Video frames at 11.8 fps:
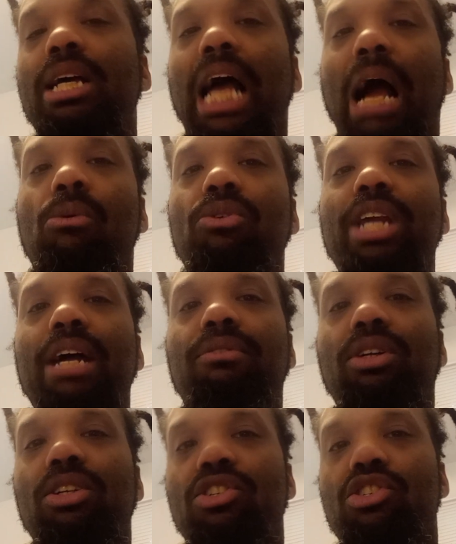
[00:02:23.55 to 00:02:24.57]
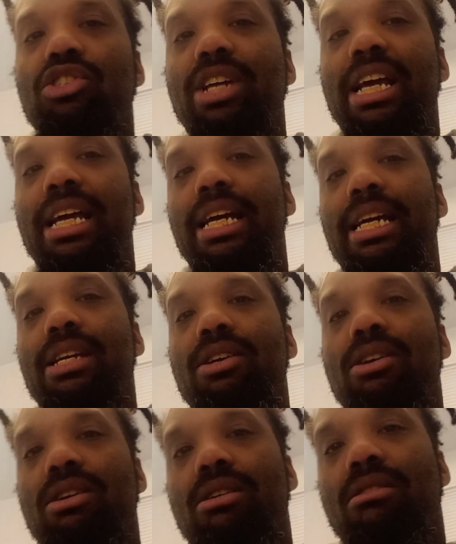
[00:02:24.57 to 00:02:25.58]
I will never understand
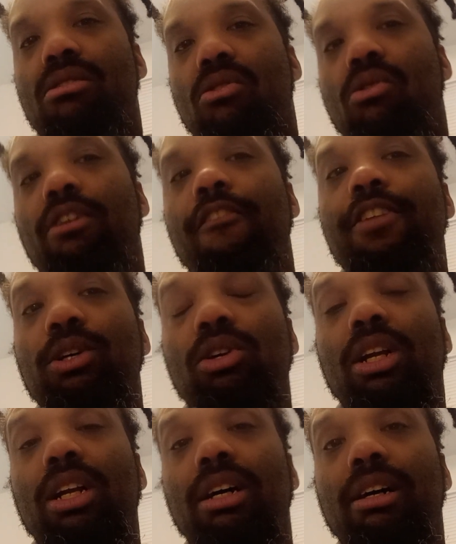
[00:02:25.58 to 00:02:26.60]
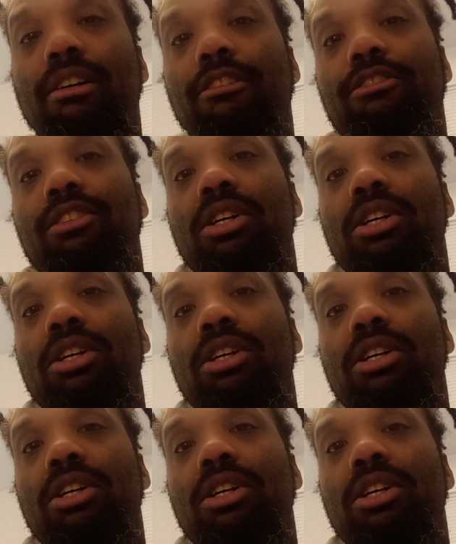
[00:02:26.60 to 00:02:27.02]
or feel the love